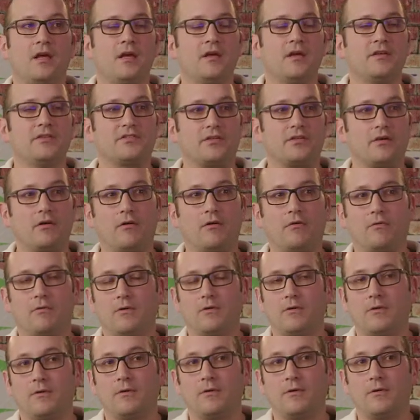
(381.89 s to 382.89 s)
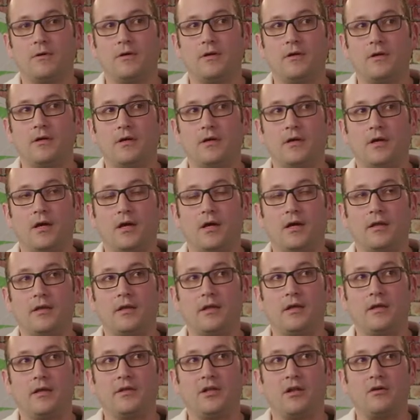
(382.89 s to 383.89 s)
So, uh,
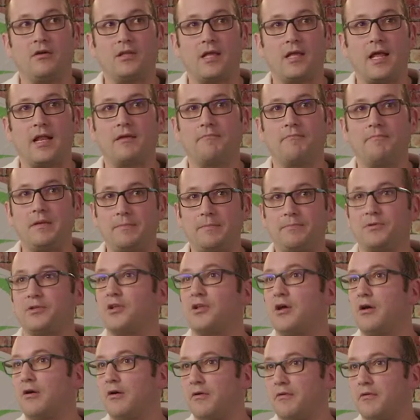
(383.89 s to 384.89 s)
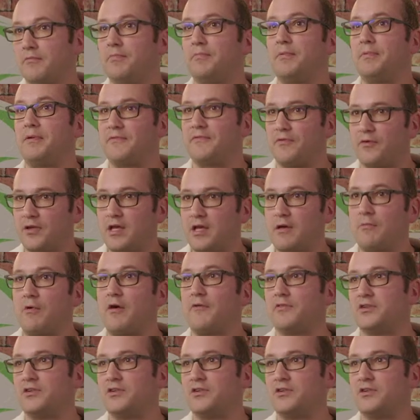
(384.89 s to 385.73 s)
you know, letting people know before you come over,